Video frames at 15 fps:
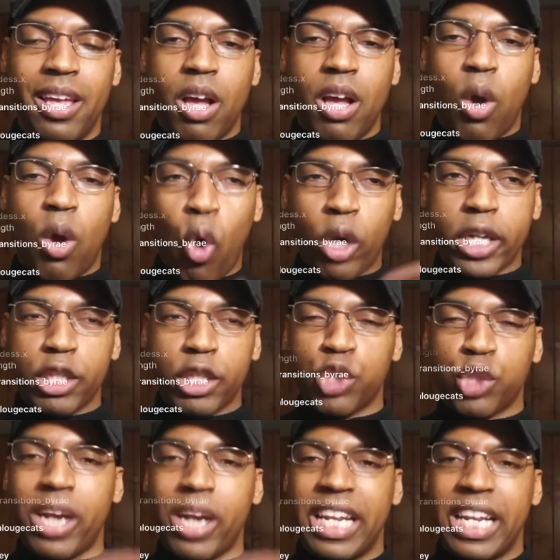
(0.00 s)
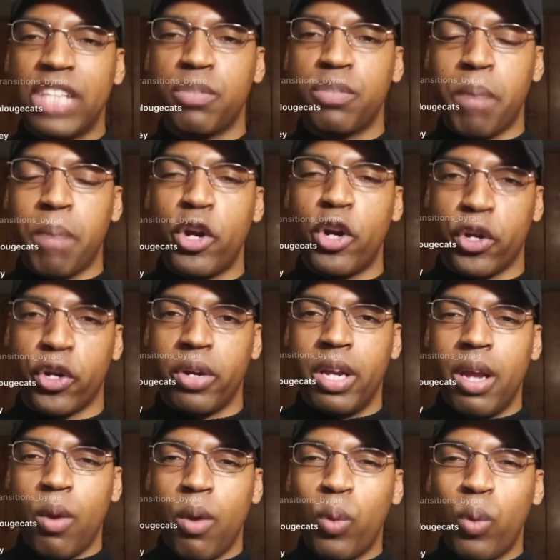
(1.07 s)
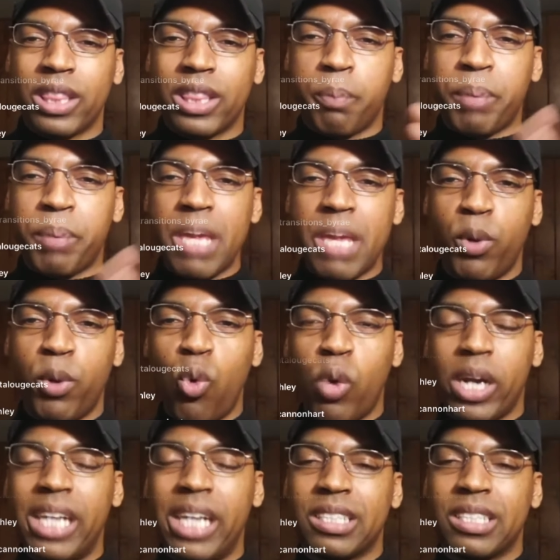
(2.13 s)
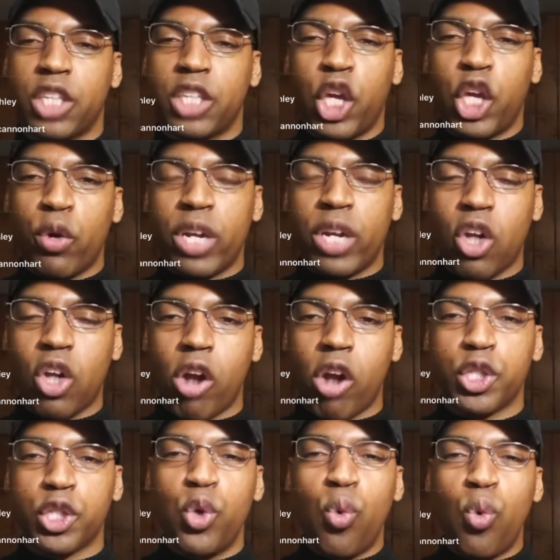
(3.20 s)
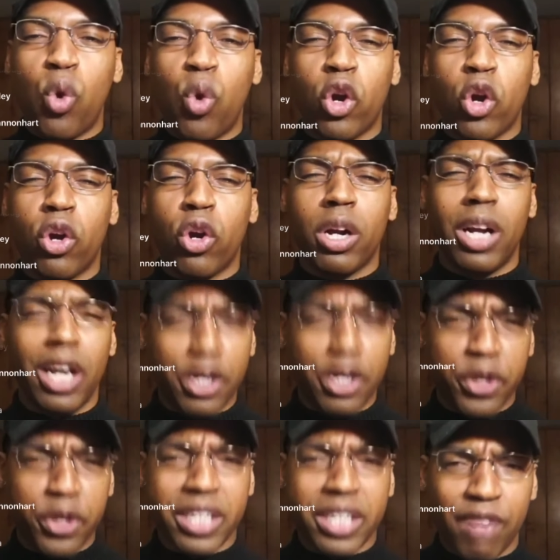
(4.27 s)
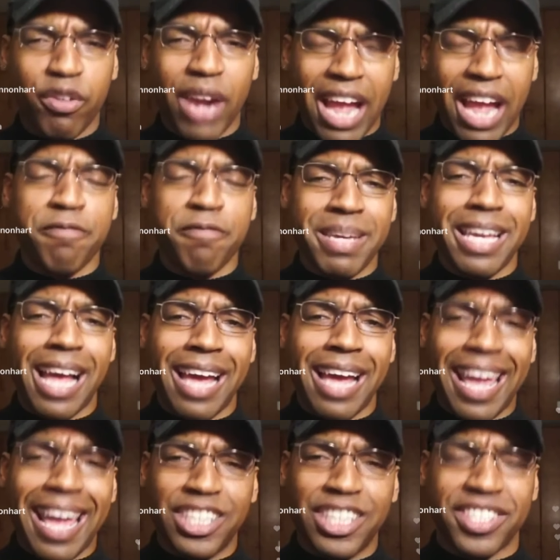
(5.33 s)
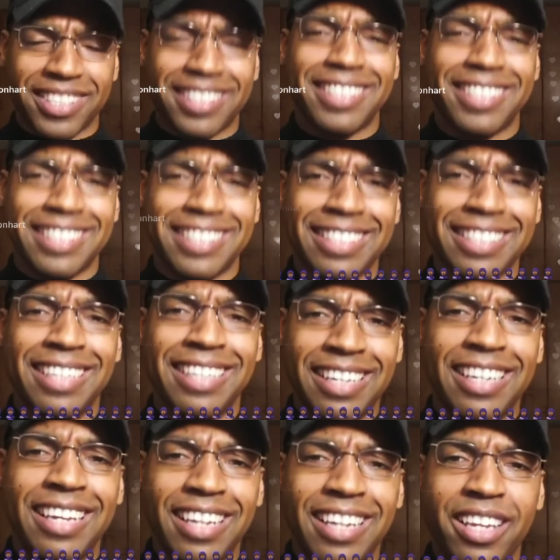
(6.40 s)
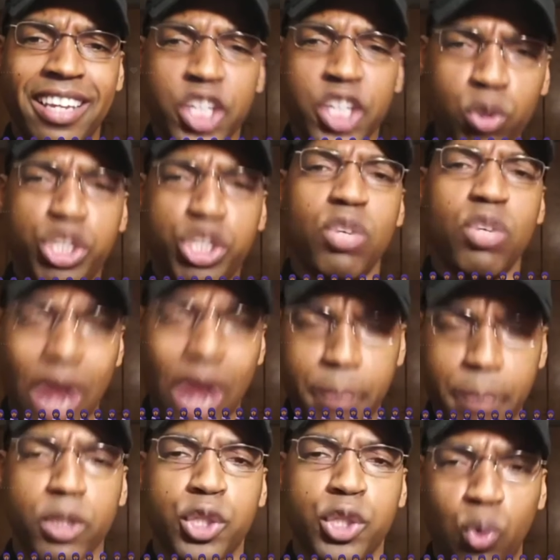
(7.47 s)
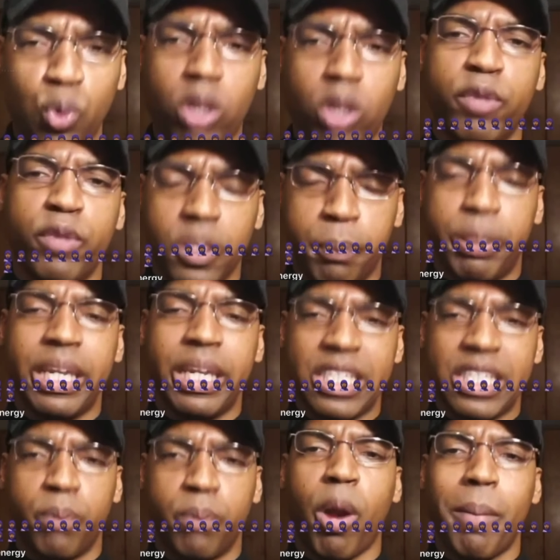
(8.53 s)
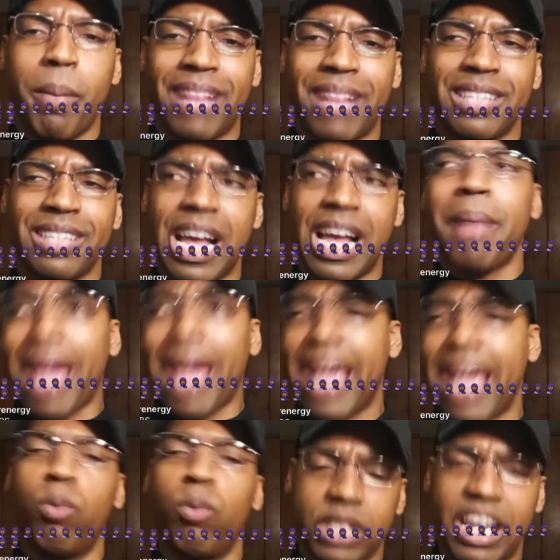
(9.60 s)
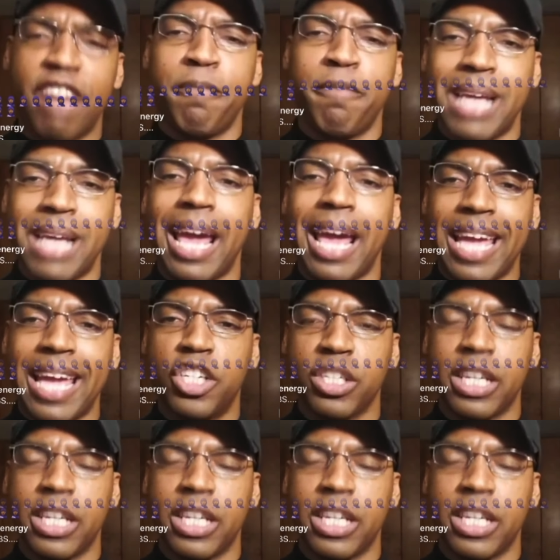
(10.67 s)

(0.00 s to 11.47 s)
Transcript: orchestrated his murder with the people who were his security guards who were undercover FBI agents. Eugene Roberts, who worked for the police department at the time and was an FBI agent.